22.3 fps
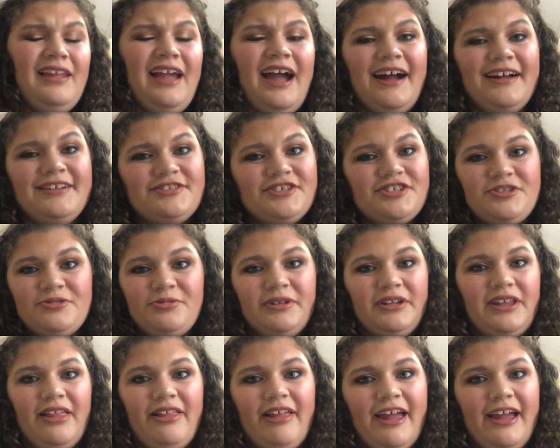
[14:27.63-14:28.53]
I just
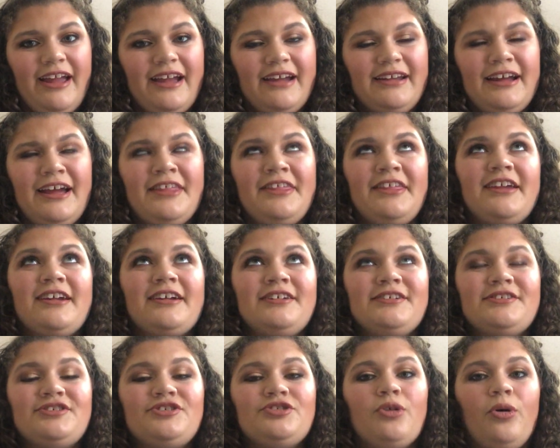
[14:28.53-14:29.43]
really like it. I think it
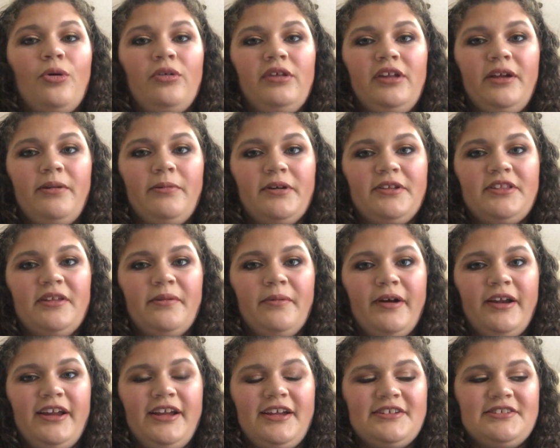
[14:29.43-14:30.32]
is totally worth the
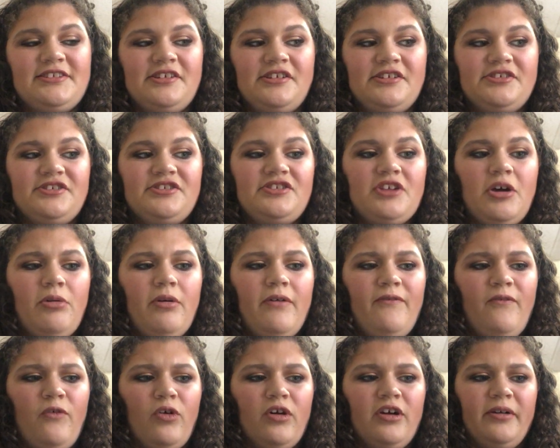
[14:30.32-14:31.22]
money because it is so
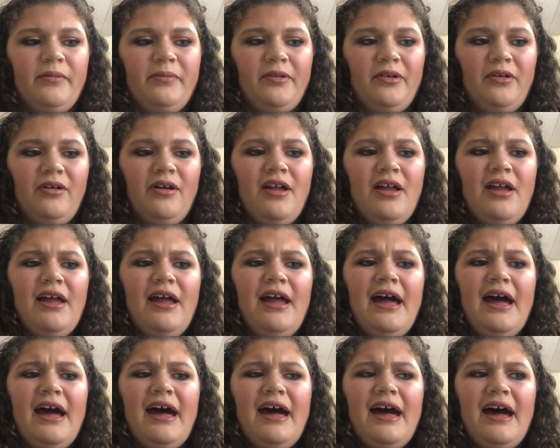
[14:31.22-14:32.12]
affordable.
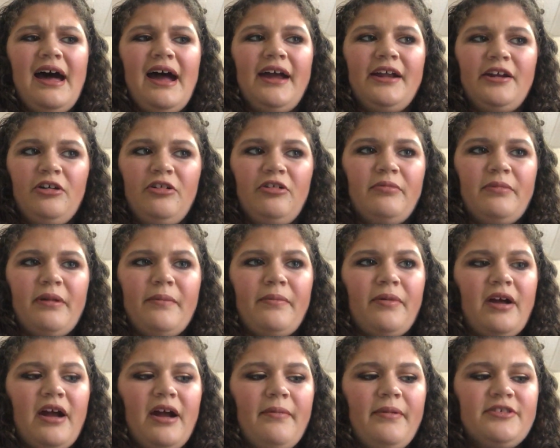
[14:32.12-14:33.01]
I don't
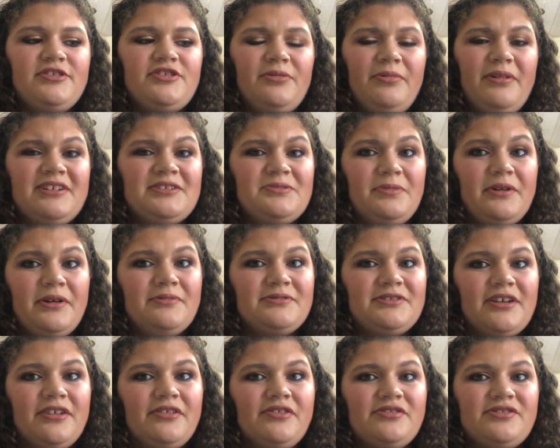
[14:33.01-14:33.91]
remember how much it was, but it
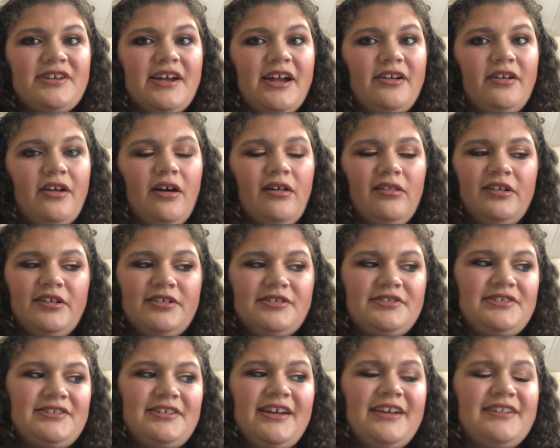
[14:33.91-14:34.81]
was under
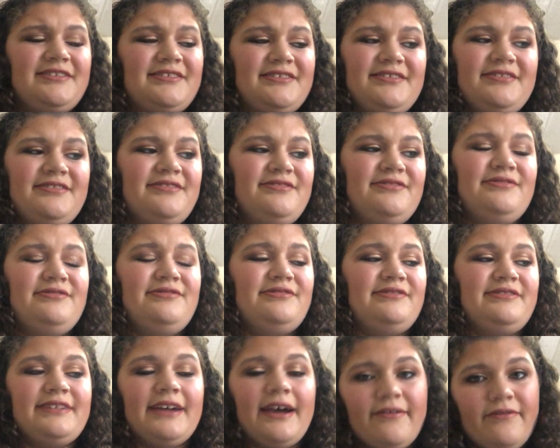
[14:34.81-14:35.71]
$10. It's
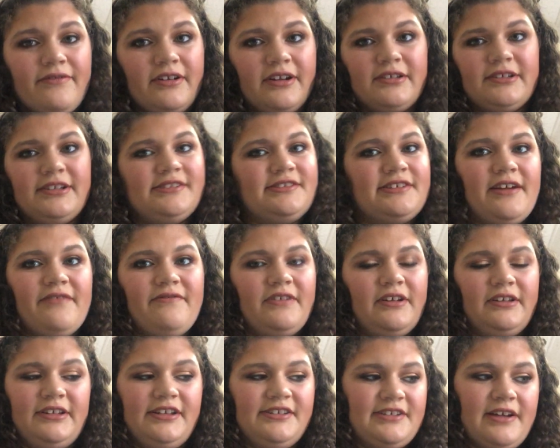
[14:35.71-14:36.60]

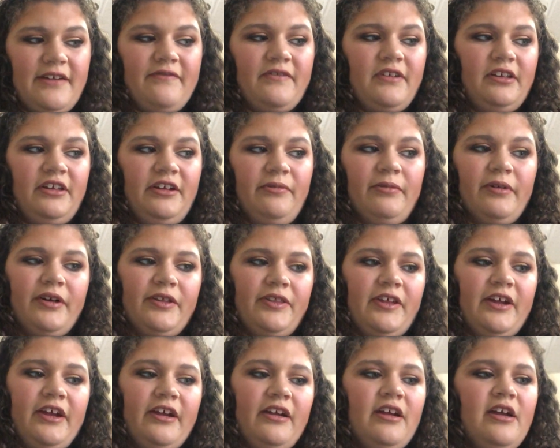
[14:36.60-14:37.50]
definitely
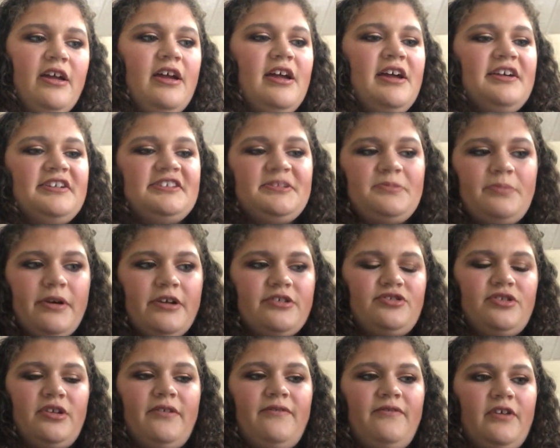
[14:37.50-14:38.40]
worth it,
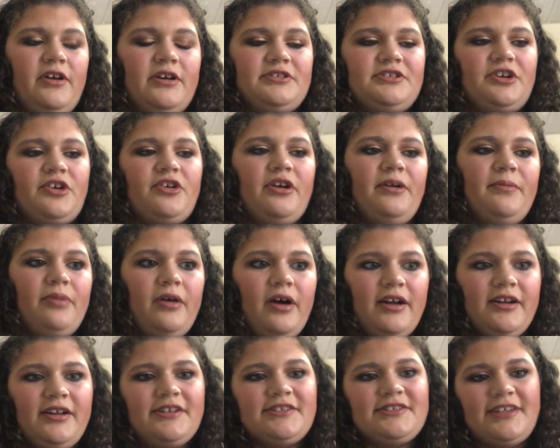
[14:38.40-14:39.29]
especially if you're into cream
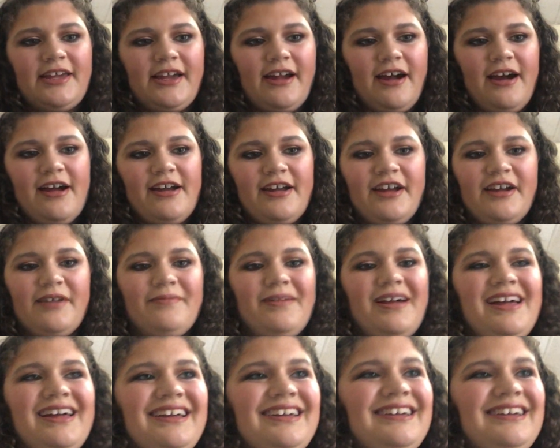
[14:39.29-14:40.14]
products like I am.